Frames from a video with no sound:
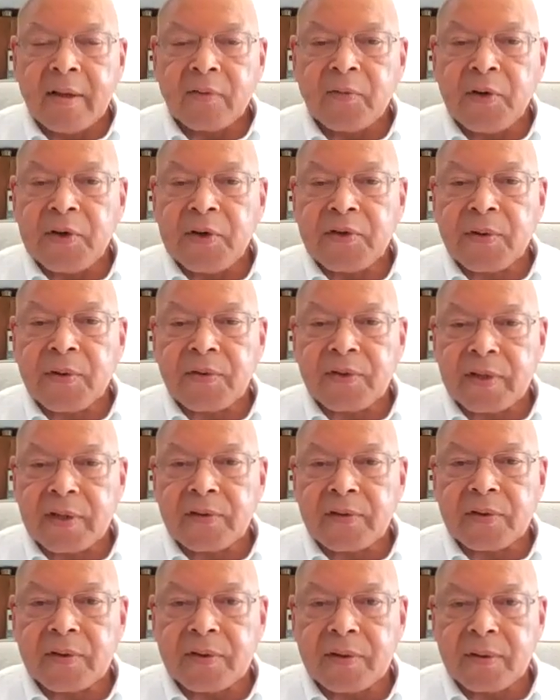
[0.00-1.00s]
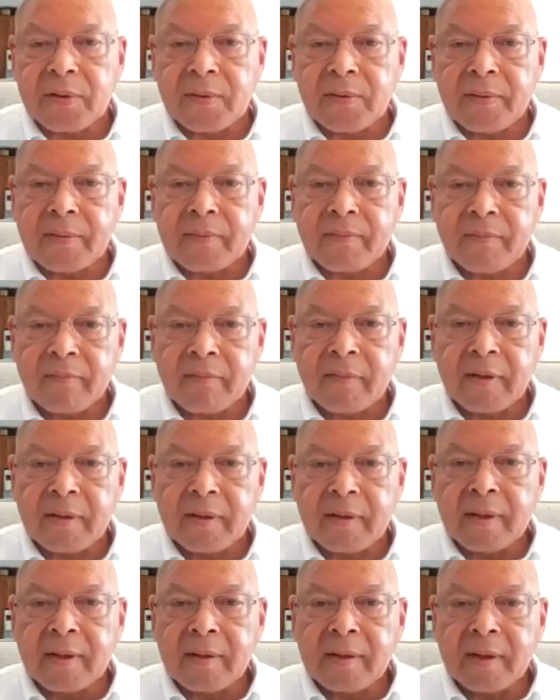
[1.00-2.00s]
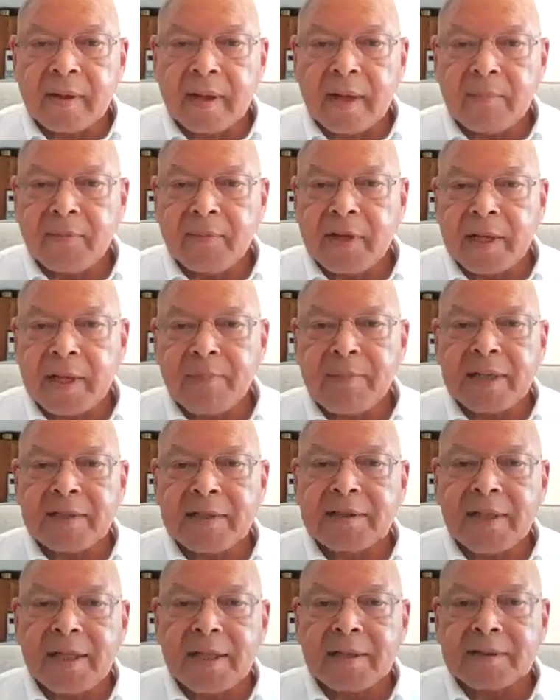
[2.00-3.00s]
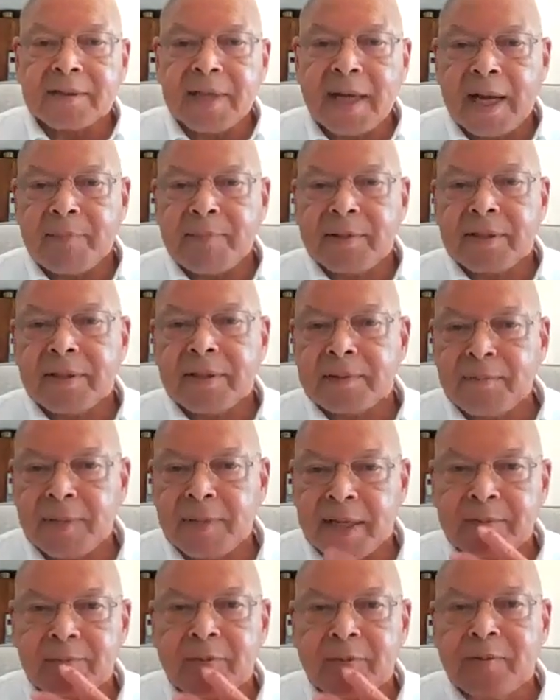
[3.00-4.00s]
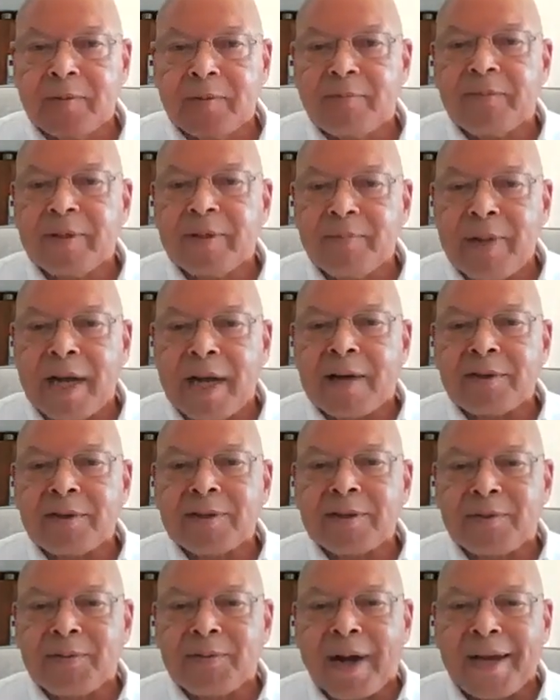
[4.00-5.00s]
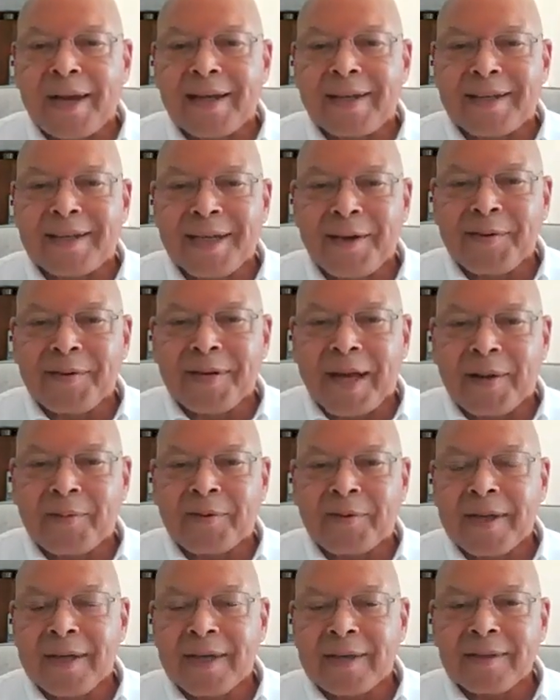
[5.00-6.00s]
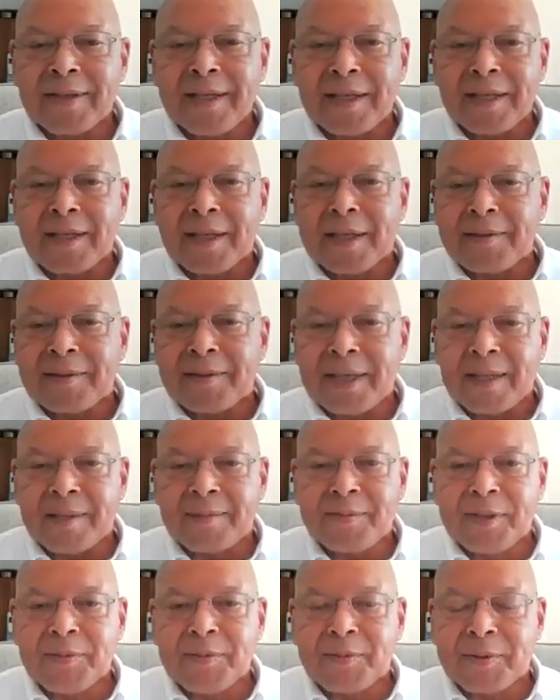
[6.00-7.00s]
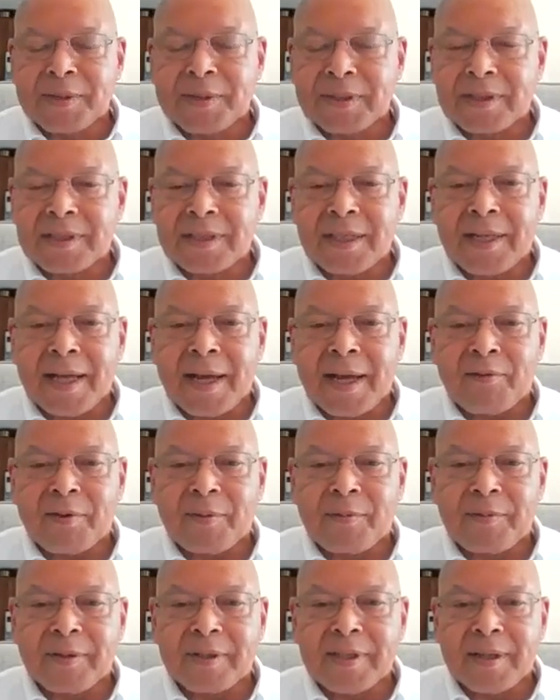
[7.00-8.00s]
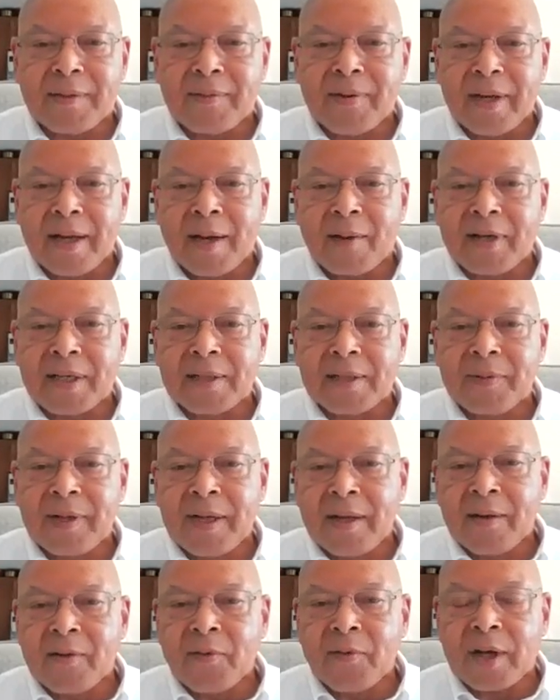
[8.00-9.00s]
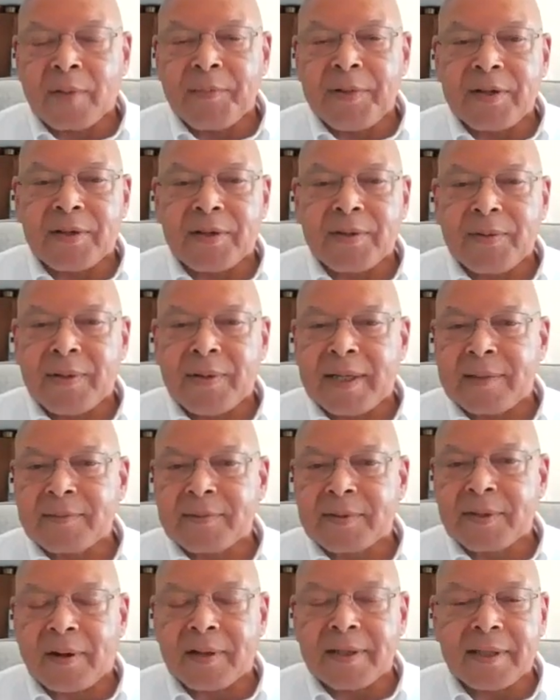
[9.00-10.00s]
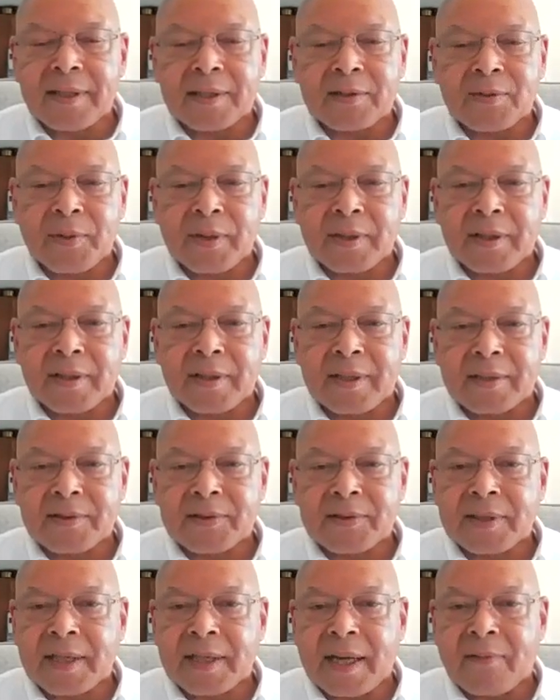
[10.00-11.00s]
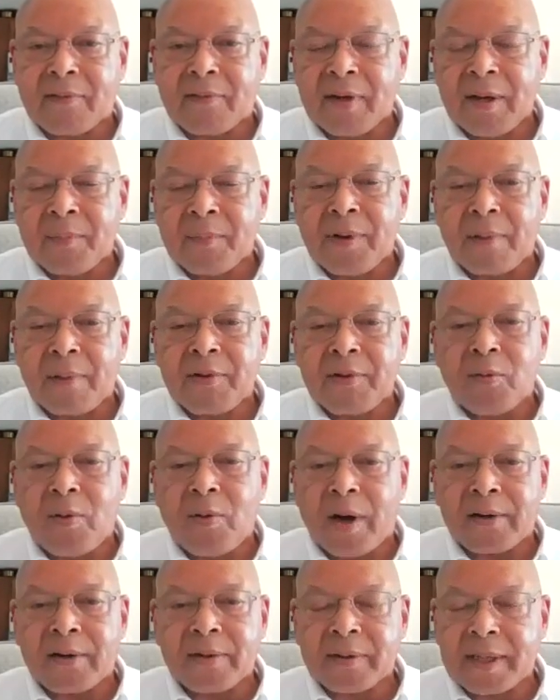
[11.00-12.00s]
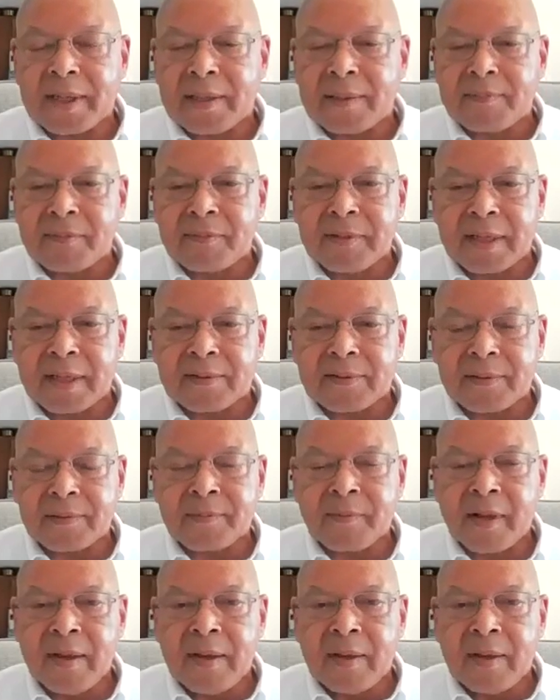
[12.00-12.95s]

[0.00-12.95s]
Research Institute. I'm getting my tongue tied because my mouth is dry again. I think that you should have I'm going to recommend to Charlie next week that they should have probably water next to them.